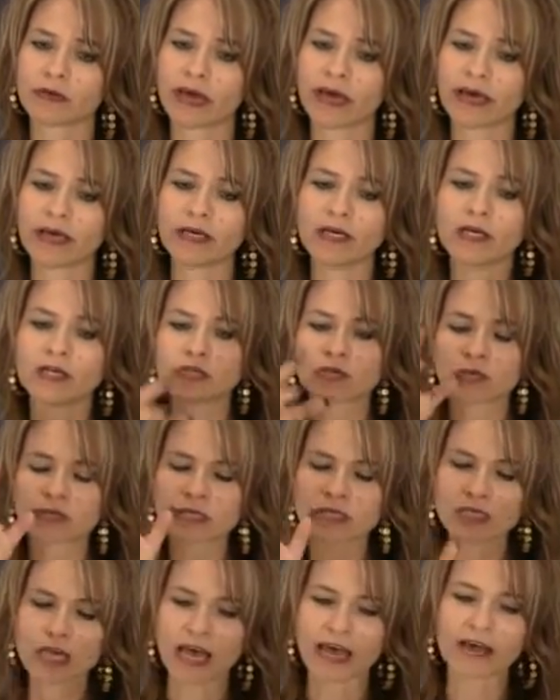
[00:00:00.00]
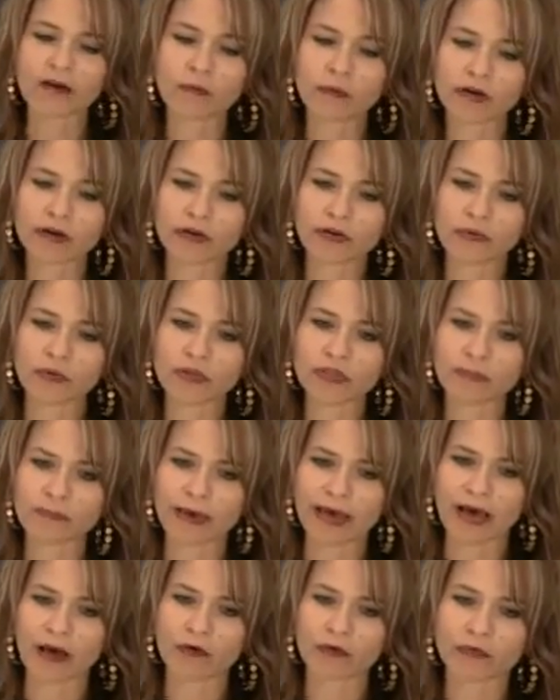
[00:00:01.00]
Okay? So decide where you need the
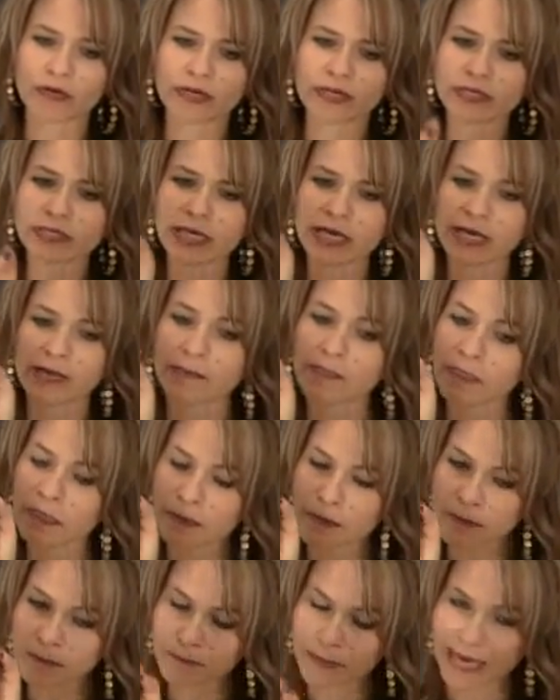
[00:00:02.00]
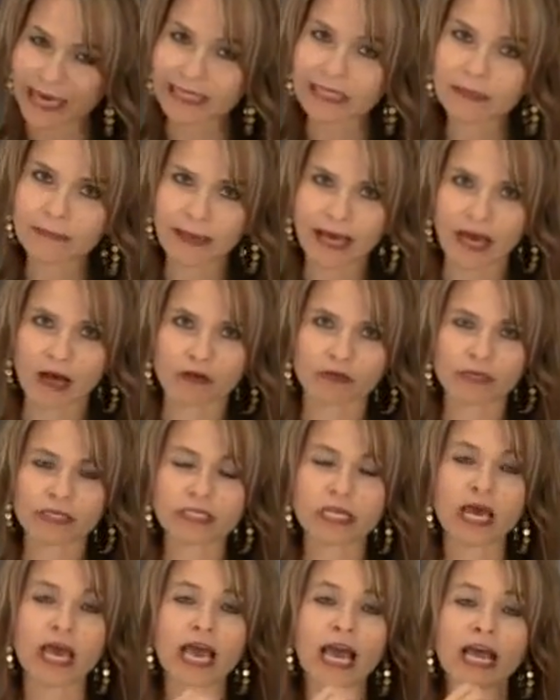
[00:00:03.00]
boundaries, make the
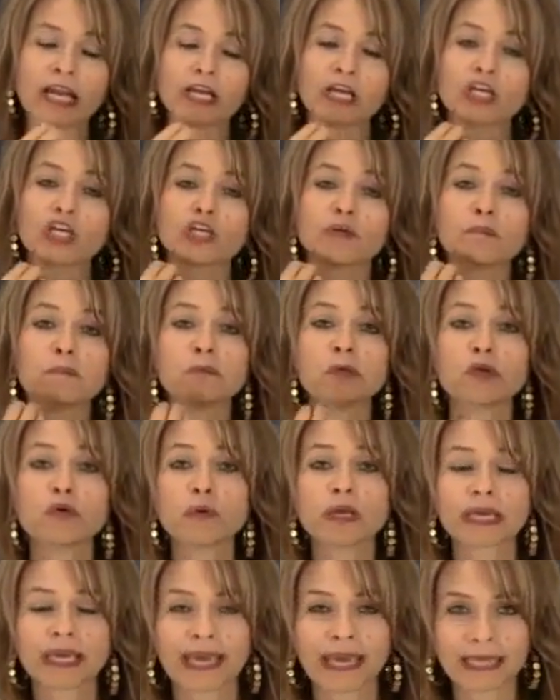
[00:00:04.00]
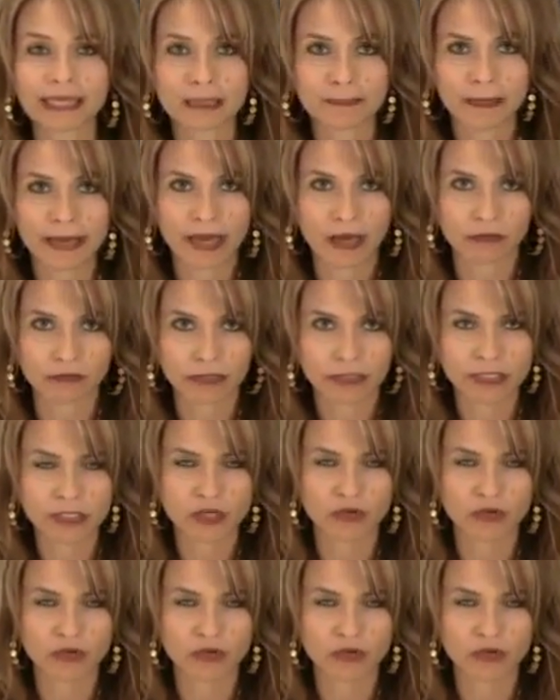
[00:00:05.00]
boundaries, and communicate the boundaries.